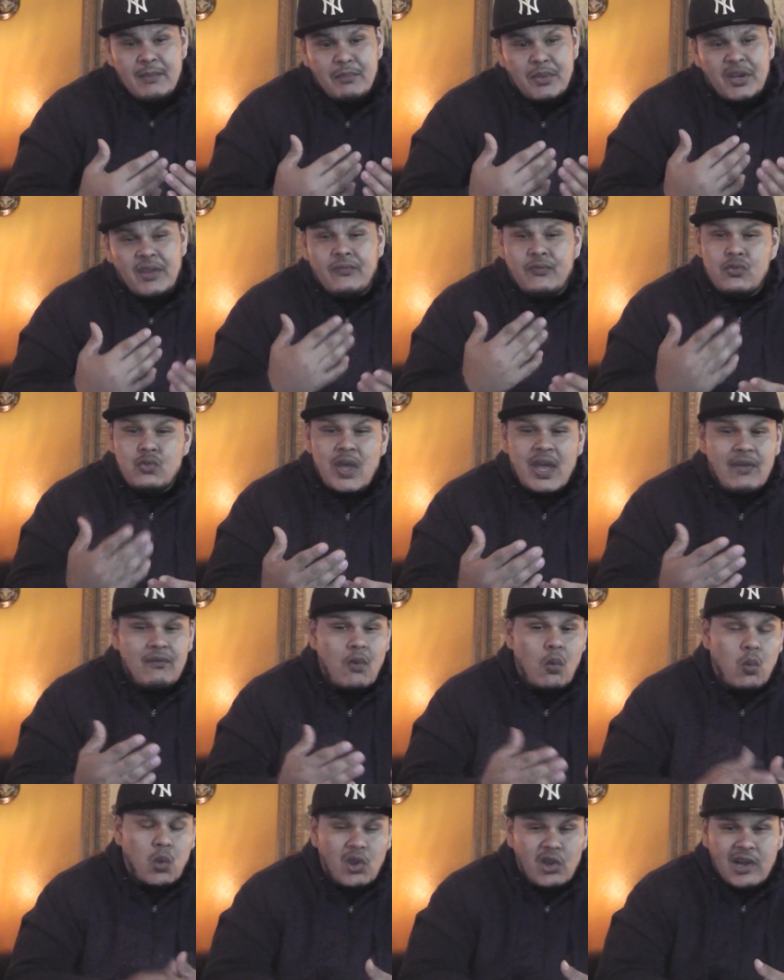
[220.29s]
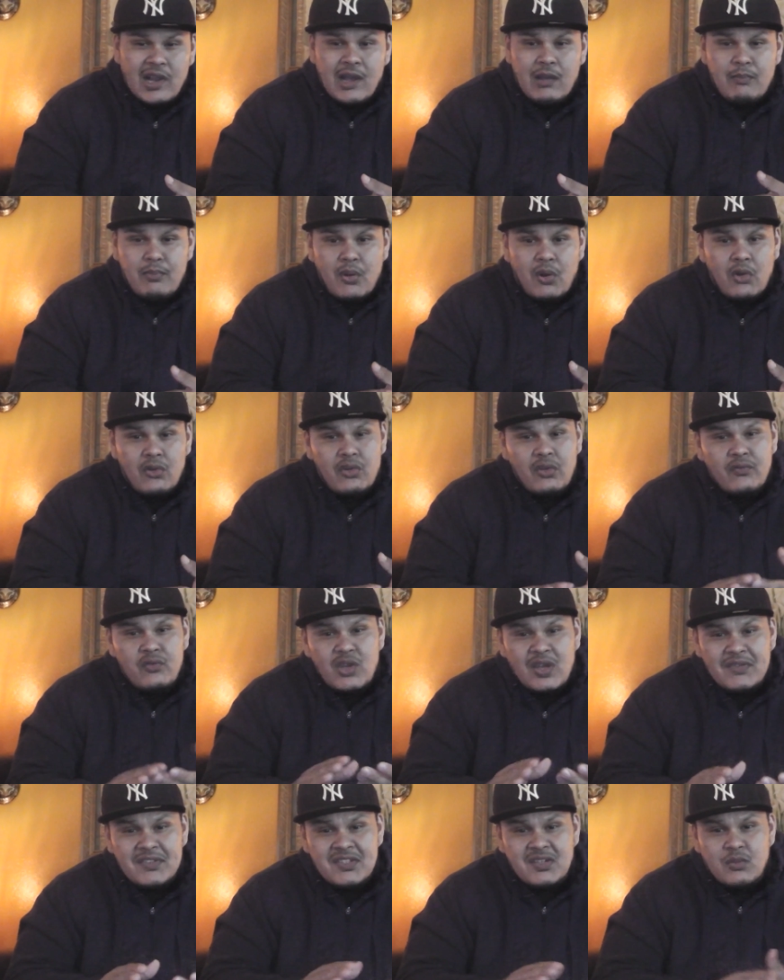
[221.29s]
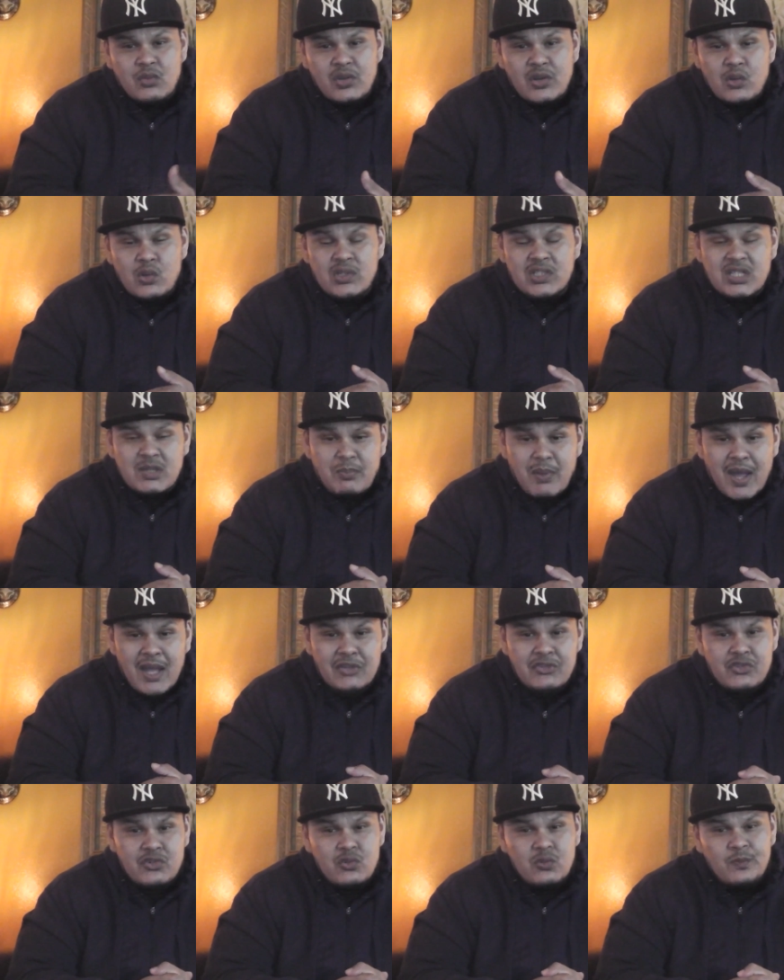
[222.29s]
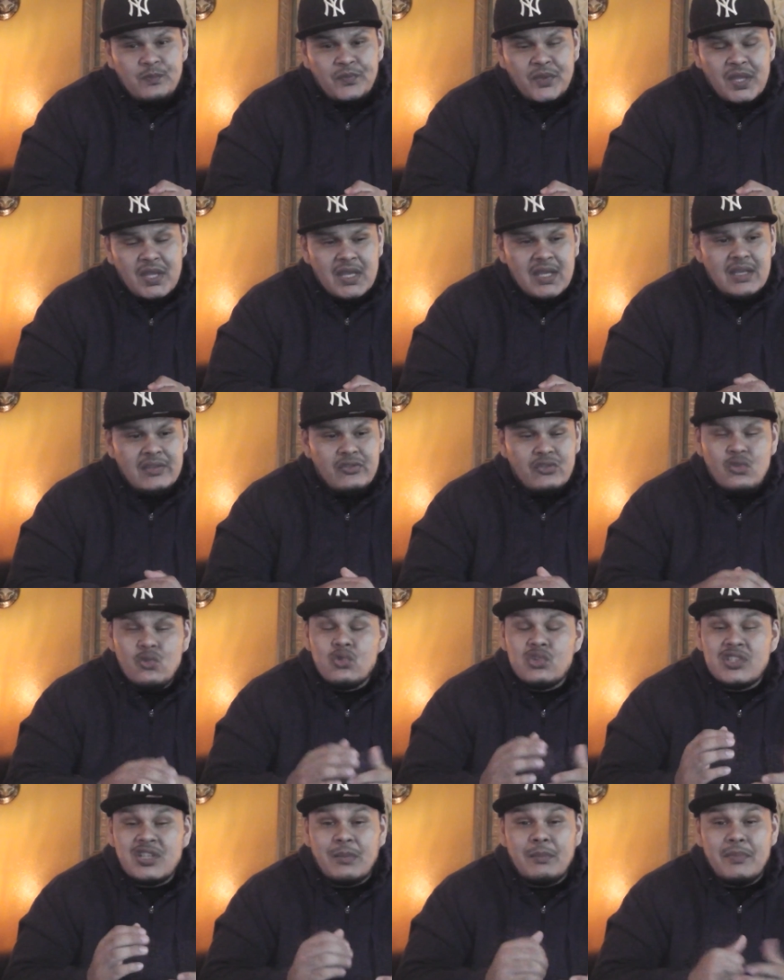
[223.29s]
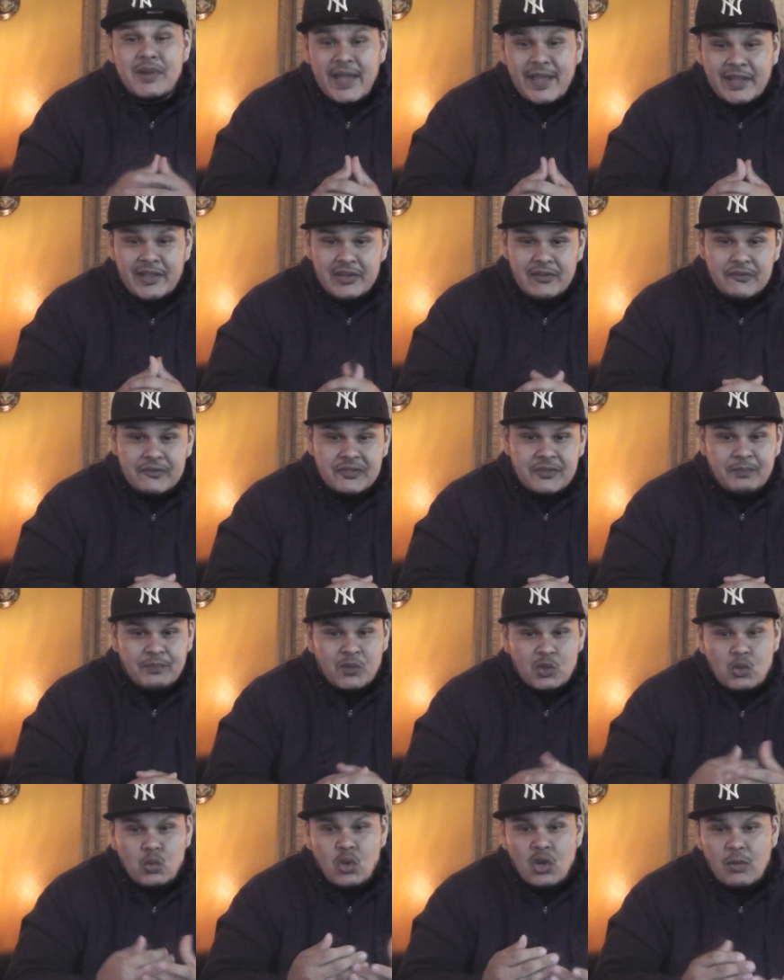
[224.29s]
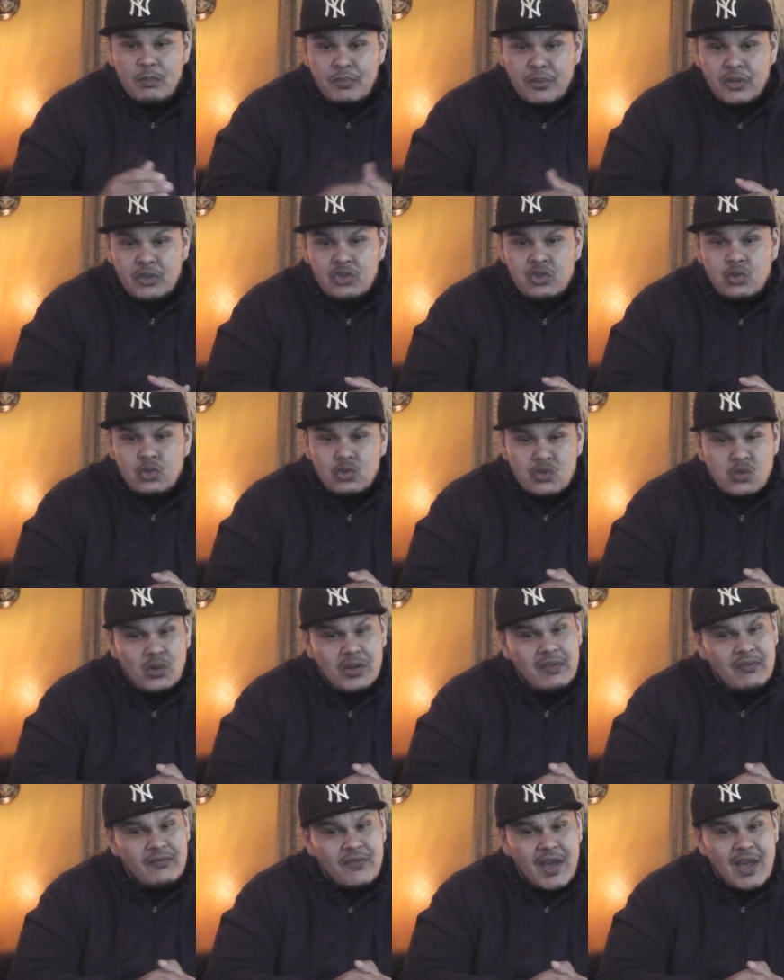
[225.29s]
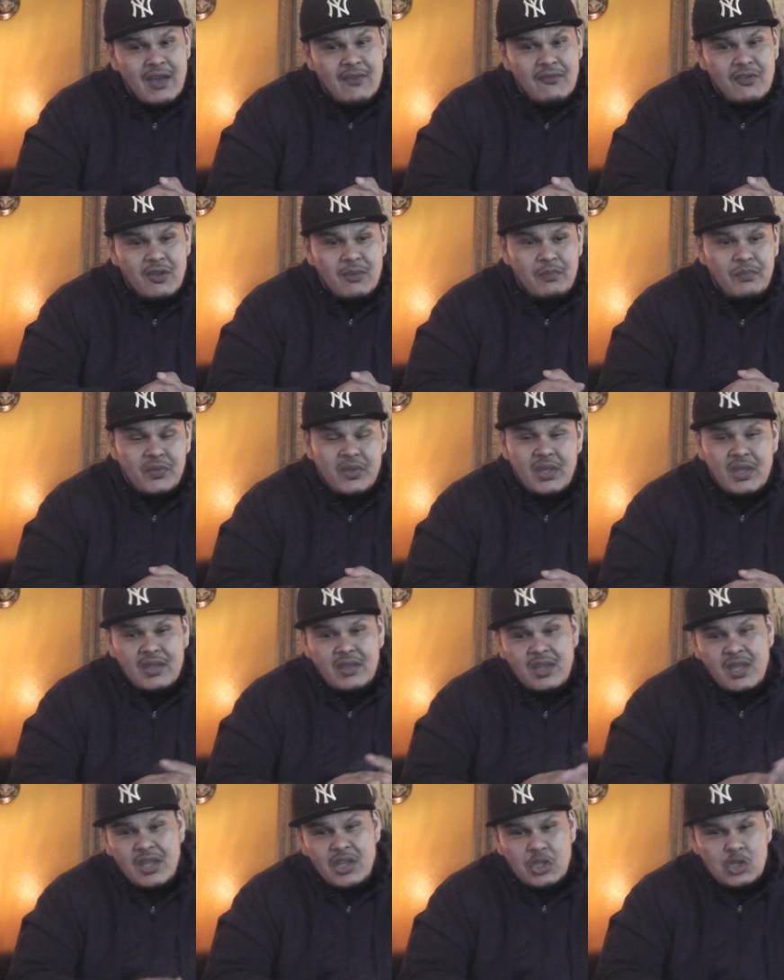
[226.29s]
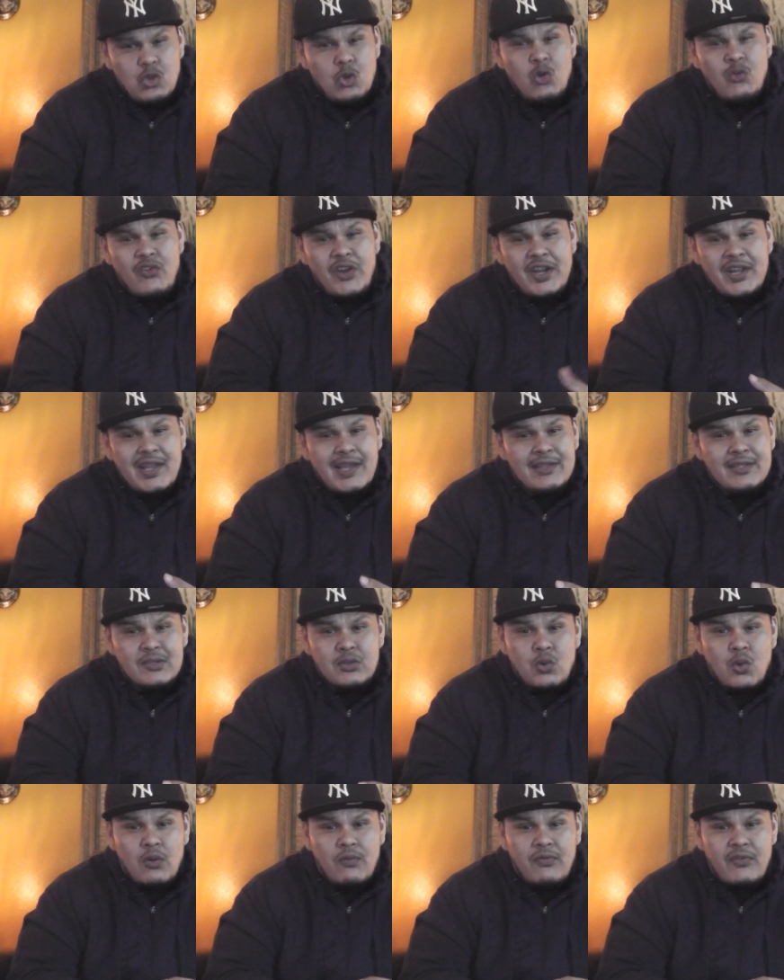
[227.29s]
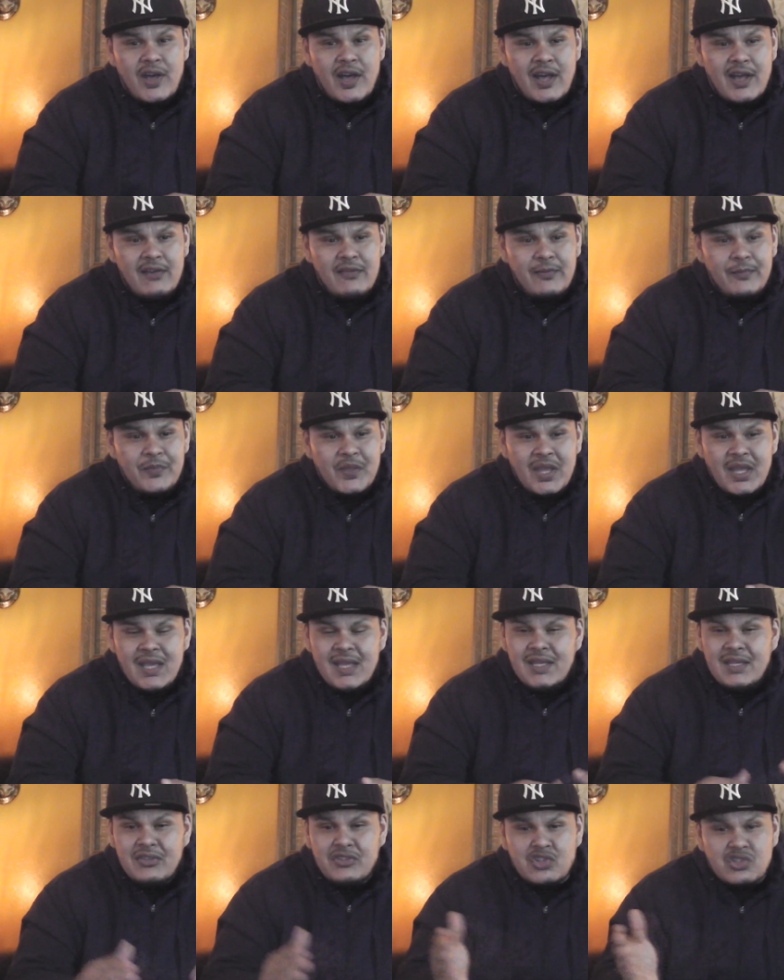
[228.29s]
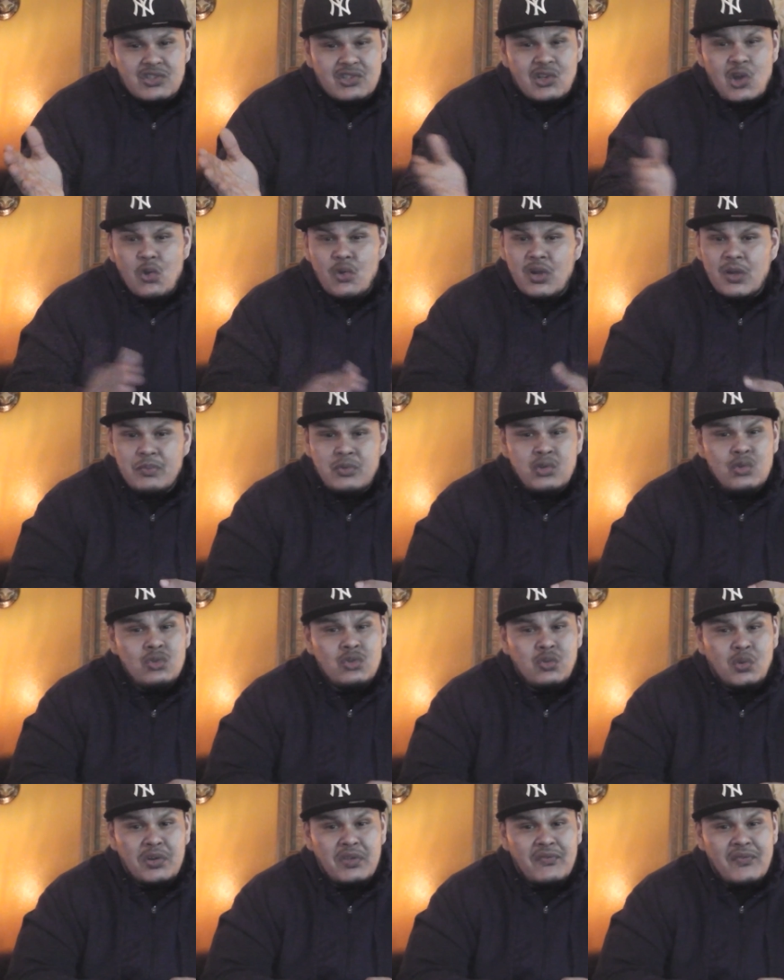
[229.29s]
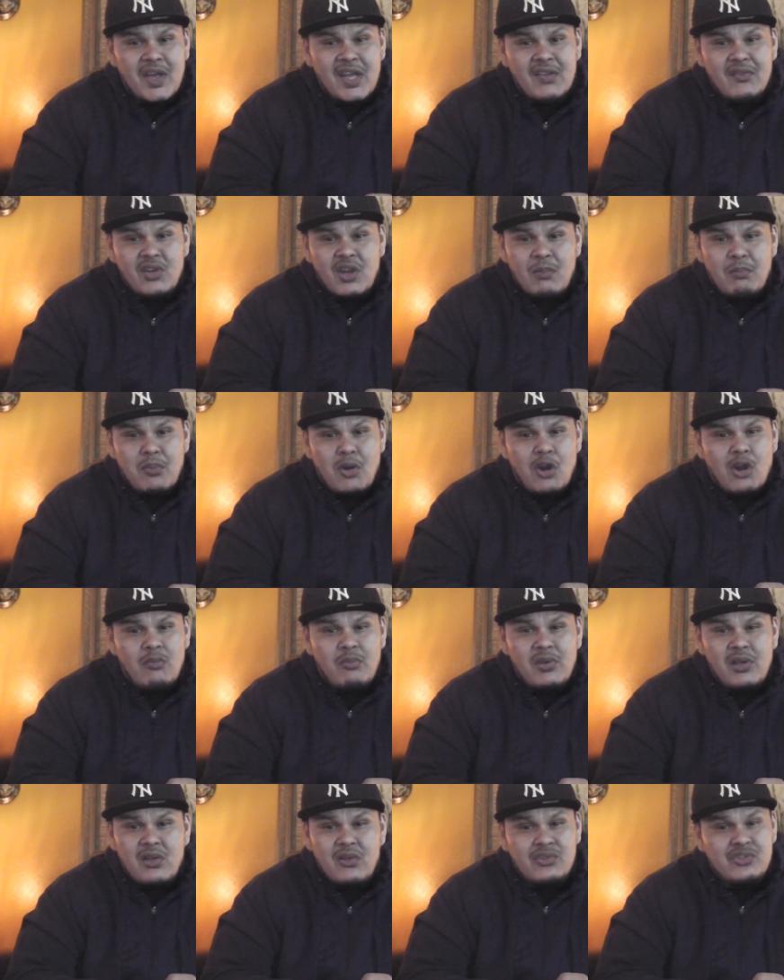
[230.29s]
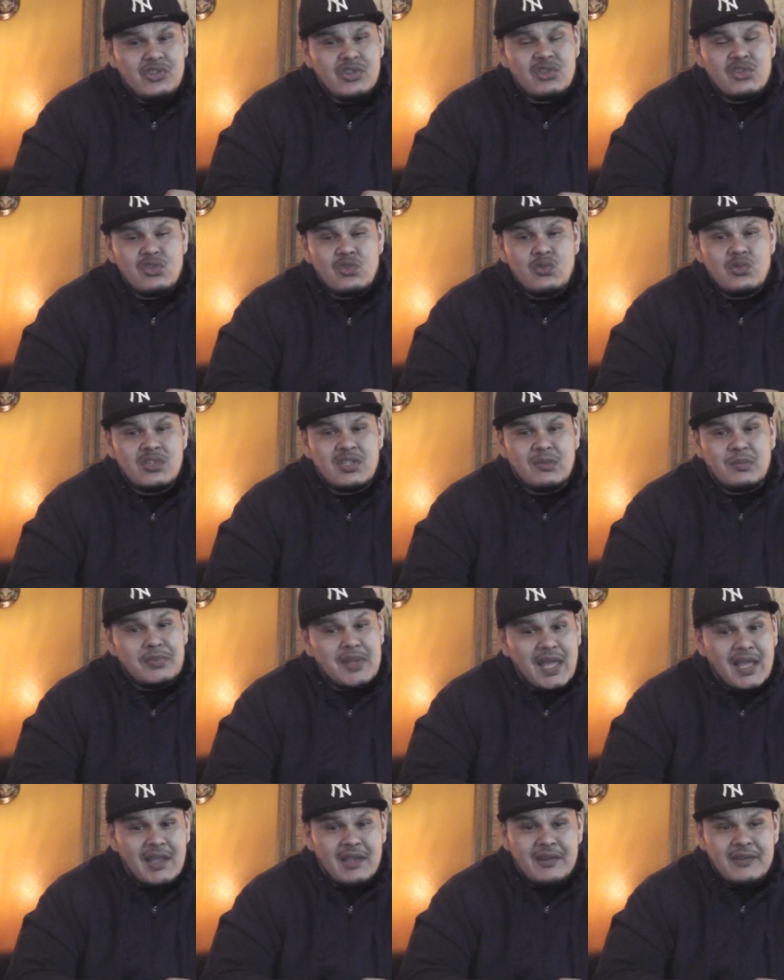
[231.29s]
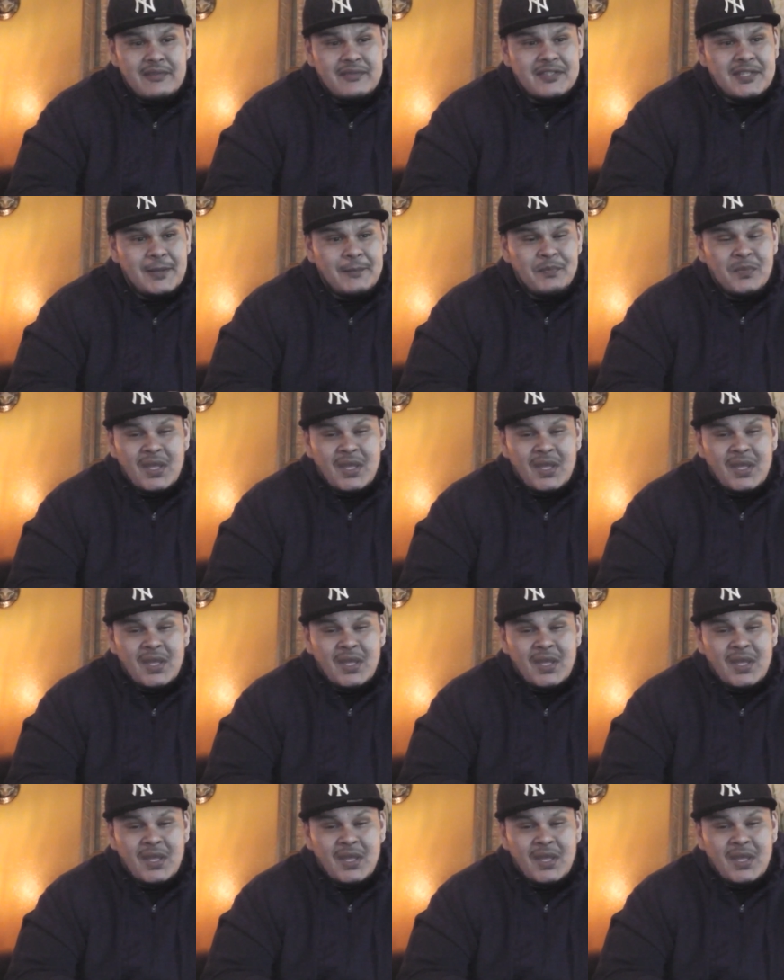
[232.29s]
But if you have a workout partner, if you have someone who could spot you, do some negatives. You want to put 225 up, you're already at 205. Just load up 225 on that barbell and just do some negatives.